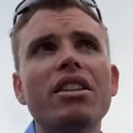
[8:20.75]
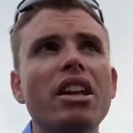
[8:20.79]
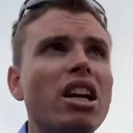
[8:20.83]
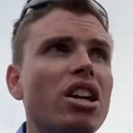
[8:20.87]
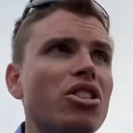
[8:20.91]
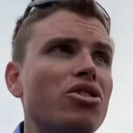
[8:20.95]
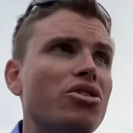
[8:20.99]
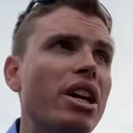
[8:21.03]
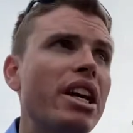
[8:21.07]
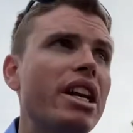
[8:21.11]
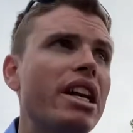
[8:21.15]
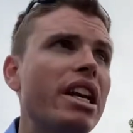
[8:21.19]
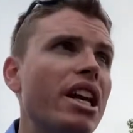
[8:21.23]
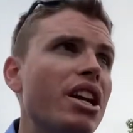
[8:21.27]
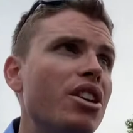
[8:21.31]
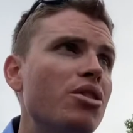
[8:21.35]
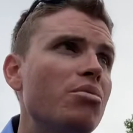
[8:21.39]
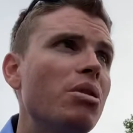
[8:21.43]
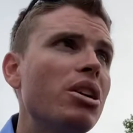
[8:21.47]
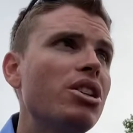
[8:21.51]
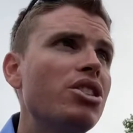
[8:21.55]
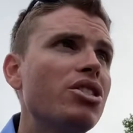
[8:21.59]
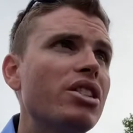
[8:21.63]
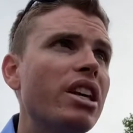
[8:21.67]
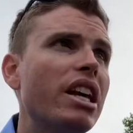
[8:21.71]
Then I'll try to get as
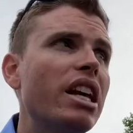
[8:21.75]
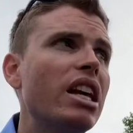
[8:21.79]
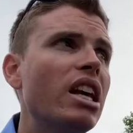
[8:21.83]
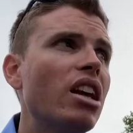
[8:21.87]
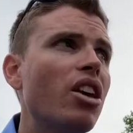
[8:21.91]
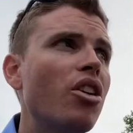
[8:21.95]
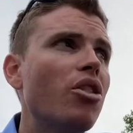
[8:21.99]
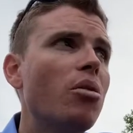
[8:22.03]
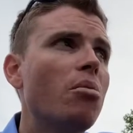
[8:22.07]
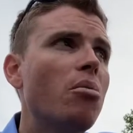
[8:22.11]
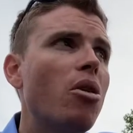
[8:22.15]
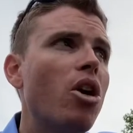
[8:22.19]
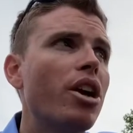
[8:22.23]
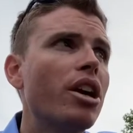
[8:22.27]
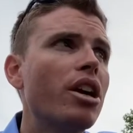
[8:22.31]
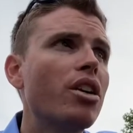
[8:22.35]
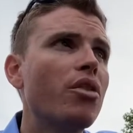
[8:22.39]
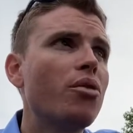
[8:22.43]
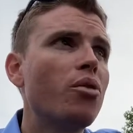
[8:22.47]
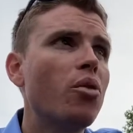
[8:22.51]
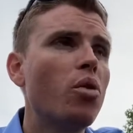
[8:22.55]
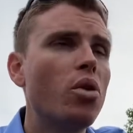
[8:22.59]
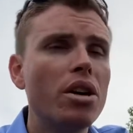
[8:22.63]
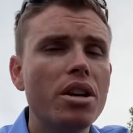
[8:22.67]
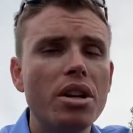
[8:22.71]
much as I can get on the market
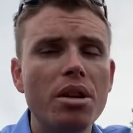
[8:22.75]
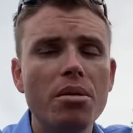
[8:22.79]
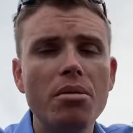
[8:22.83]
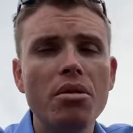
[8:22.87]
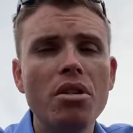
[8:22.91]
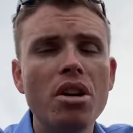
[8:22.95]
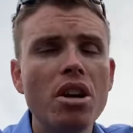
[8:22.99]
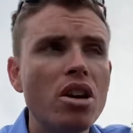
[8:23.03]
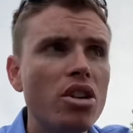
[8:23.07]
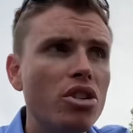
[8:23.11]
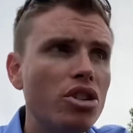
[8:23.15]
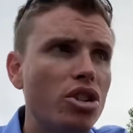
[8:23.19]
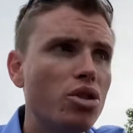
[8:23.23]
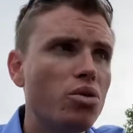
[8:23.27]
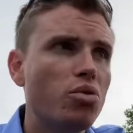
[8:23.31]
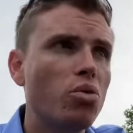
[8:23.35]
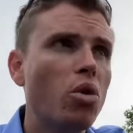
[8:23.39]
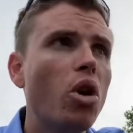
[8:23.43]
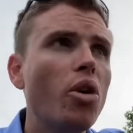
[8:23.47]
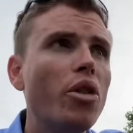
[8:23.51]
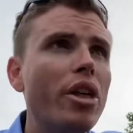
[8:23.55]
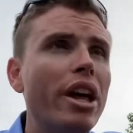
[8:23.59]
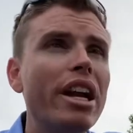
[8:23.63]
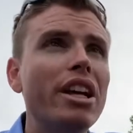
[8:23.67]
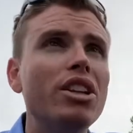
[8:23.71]
for it and just
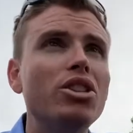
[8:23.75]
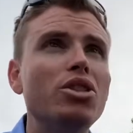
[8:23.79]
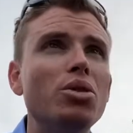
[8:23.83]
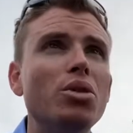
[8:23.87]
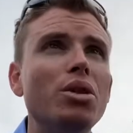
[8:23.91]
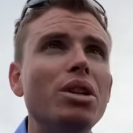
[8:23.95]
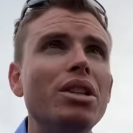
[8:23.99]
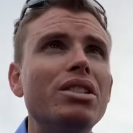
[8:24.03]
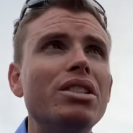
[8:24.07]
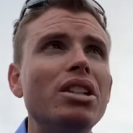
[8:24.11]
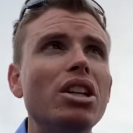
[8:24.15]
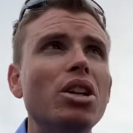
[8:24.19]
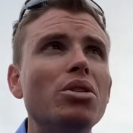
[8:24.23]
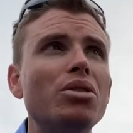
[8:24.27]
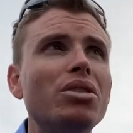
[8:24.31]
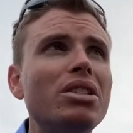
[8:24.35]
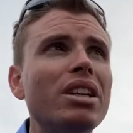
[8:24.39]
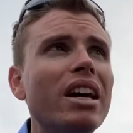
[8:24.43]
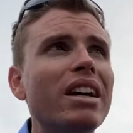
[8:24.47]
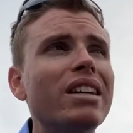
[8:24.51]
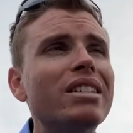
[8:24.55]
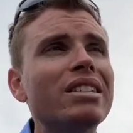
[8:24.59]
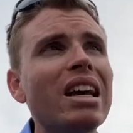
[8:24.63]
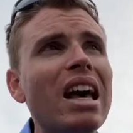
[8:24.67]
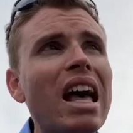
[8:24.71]
roll that into a
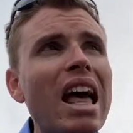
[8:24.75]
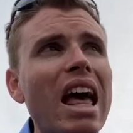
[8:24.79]
Z06.